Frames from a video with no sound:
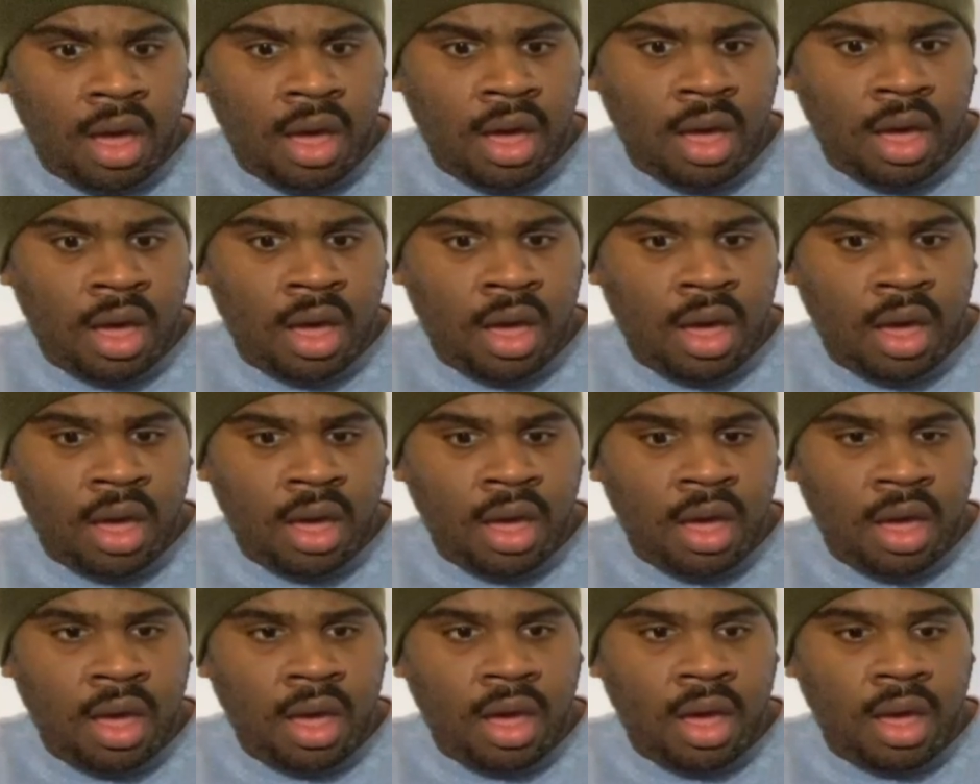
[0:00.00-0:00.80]

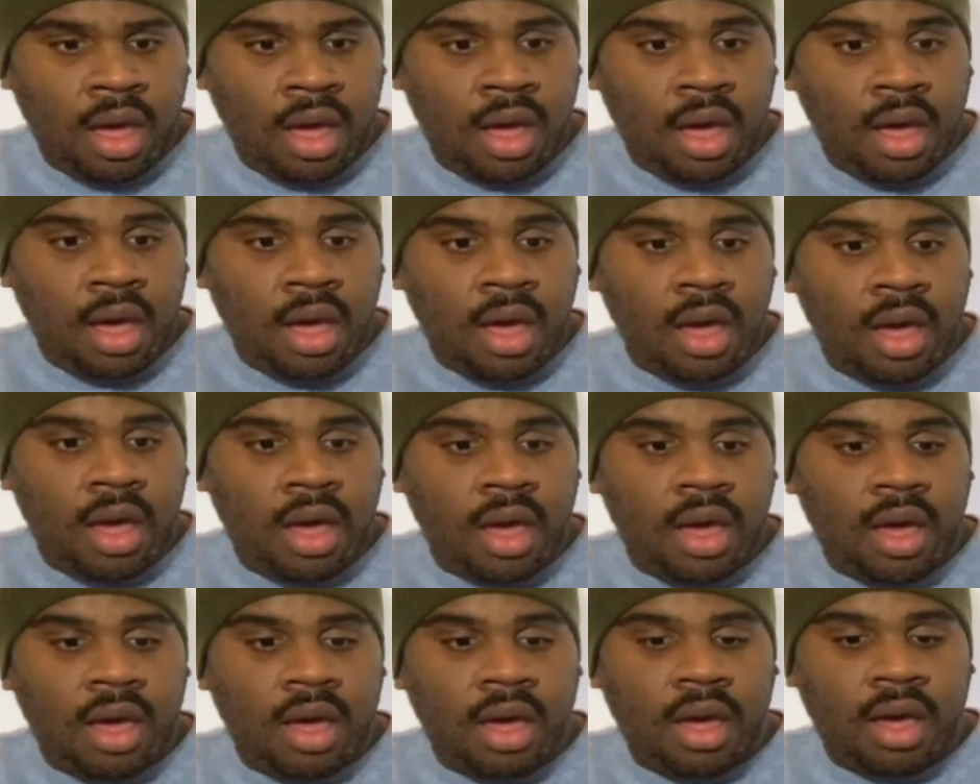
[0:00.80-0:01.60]

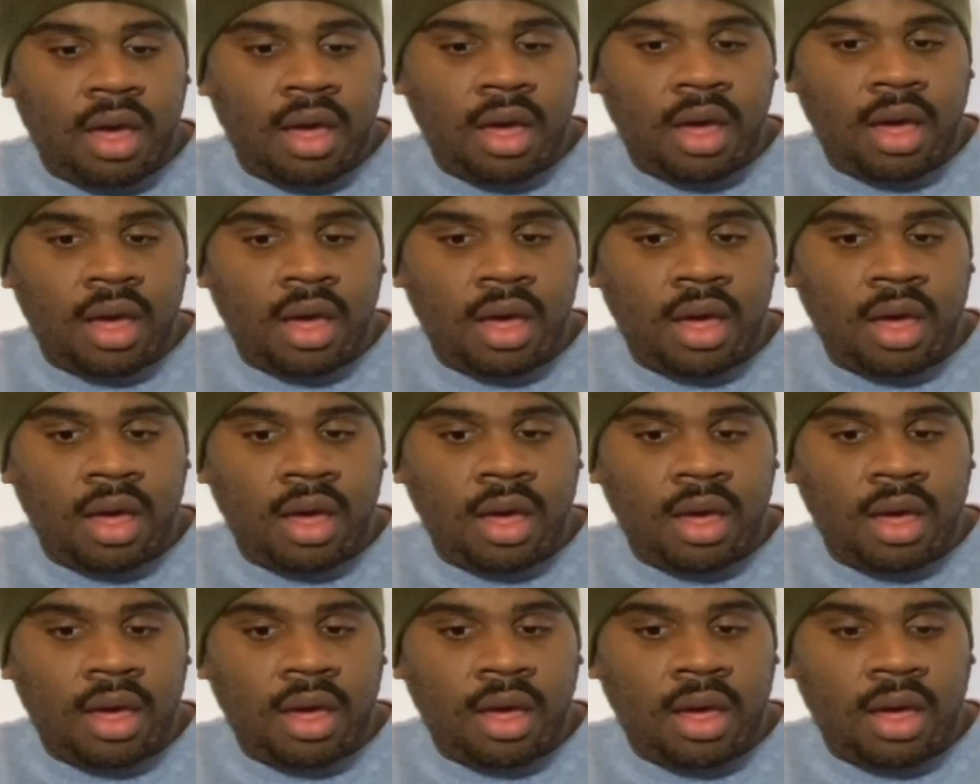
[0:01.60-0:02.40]

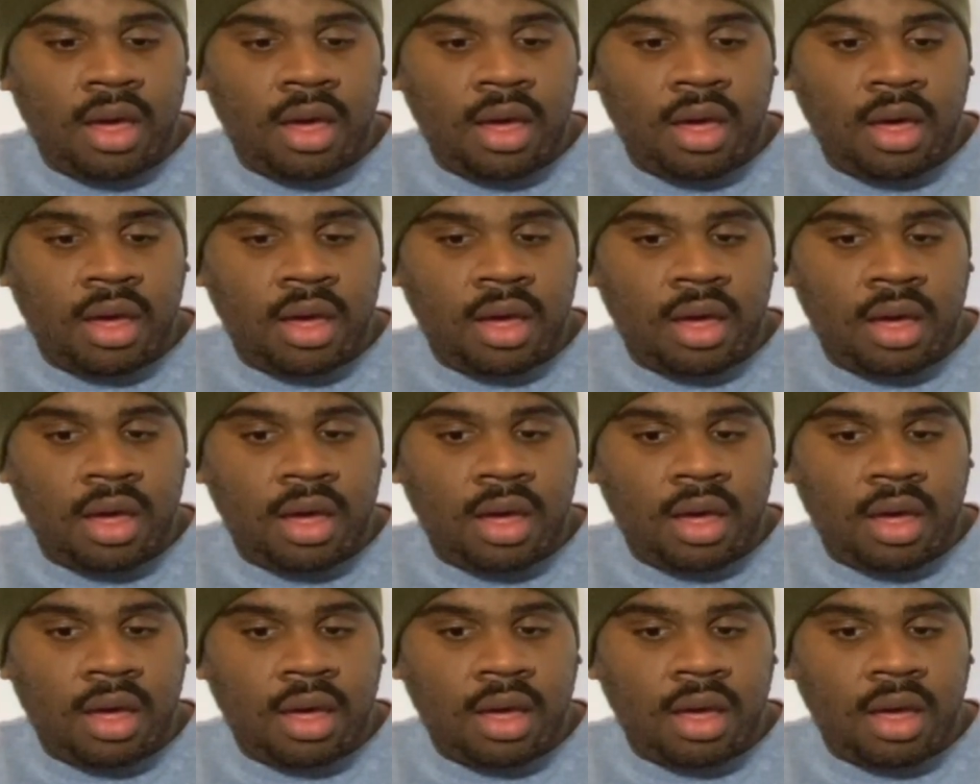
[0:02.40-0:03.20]

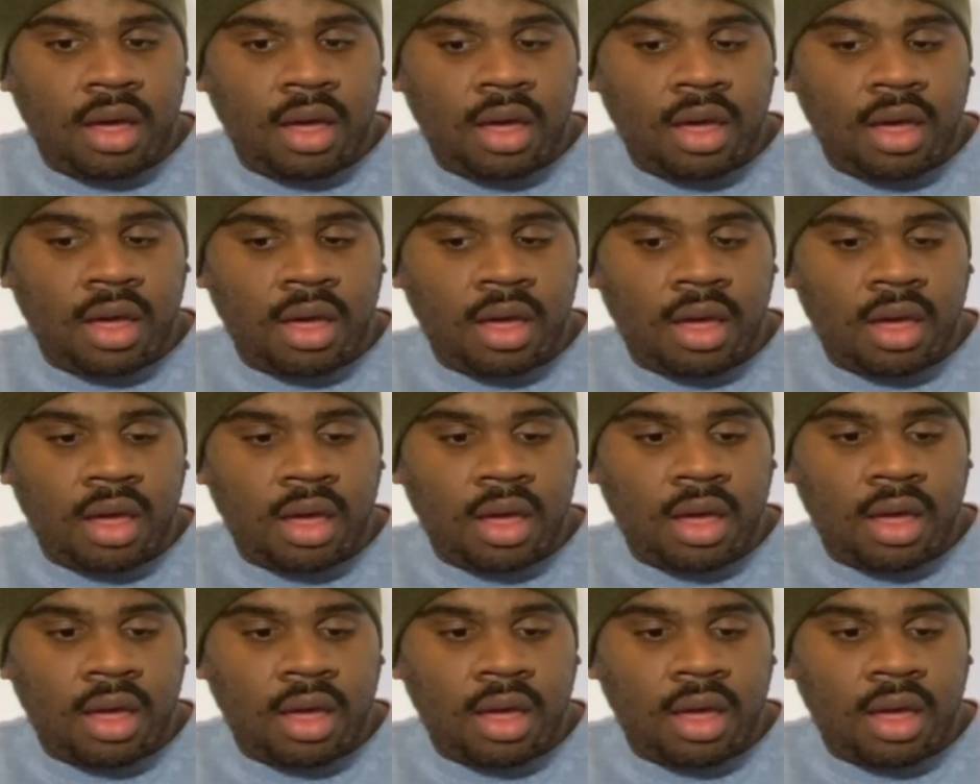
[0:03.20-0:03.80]
This person isn't speaking.